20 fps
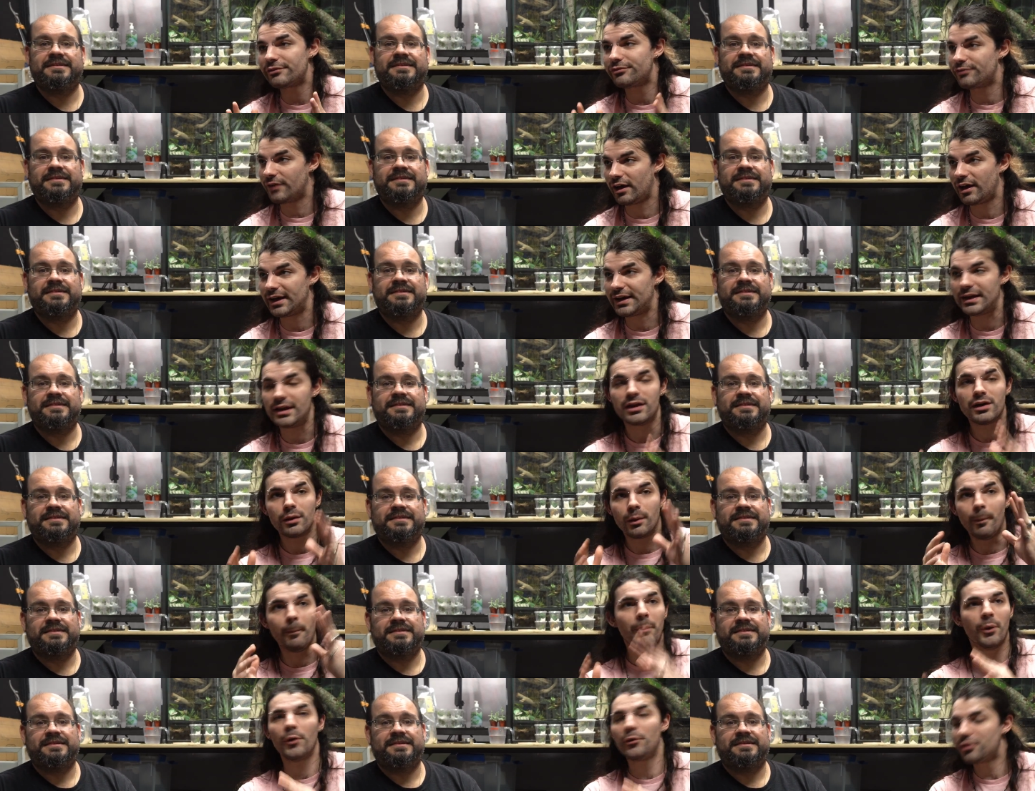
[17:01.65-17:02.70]
Speaker 1: find
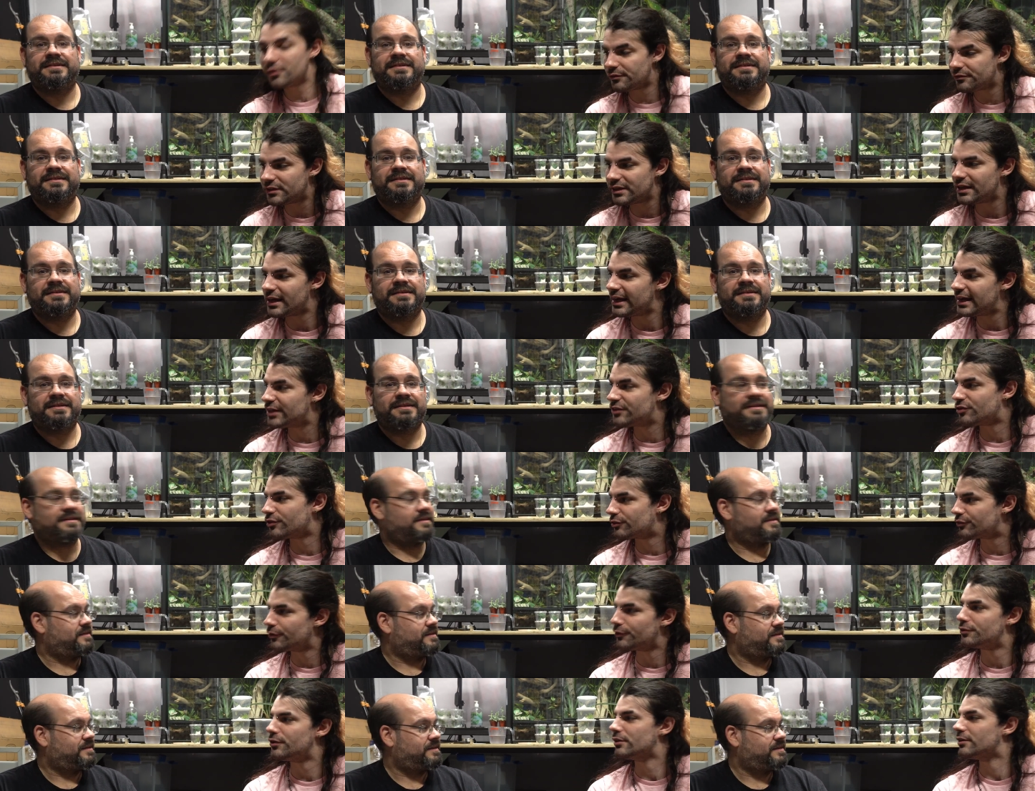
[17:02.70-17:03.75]
both of the Aegis
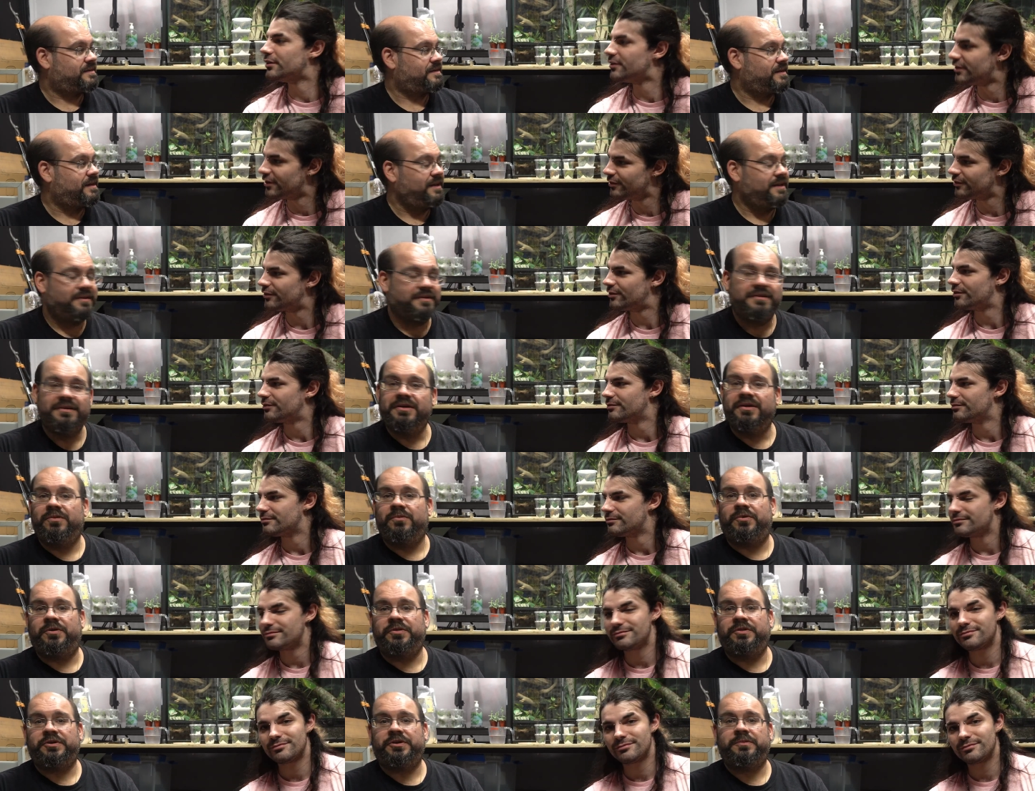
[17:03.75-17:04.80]
facilities?
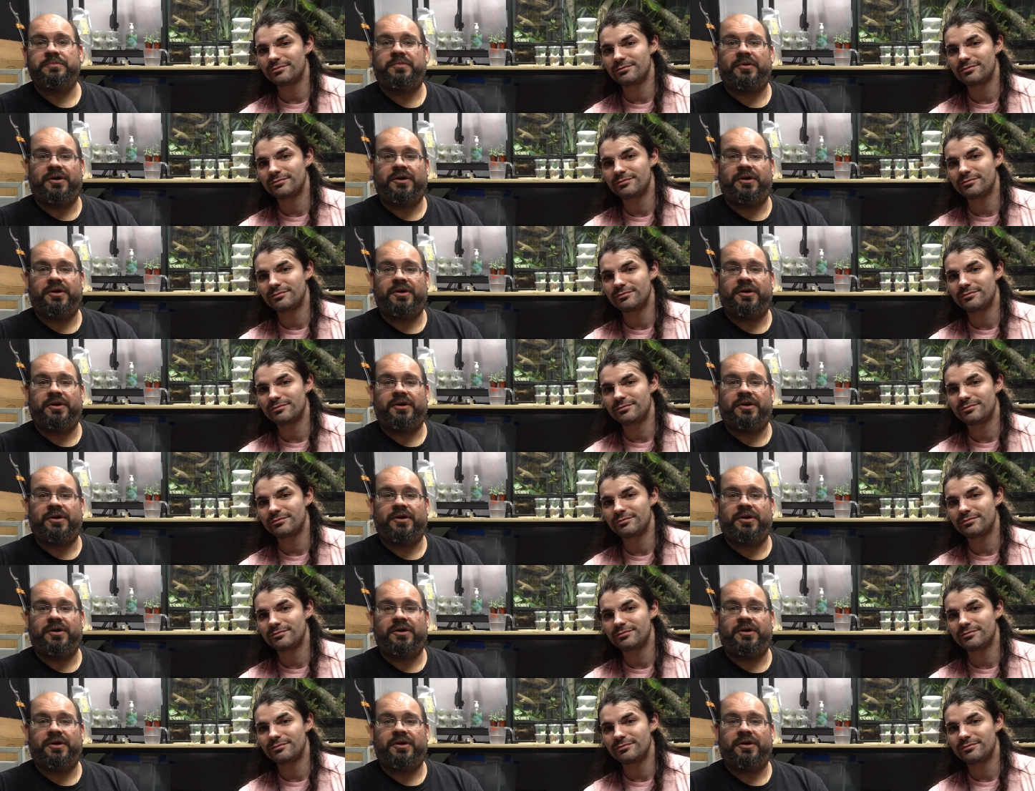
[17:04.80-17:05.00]
Well, the good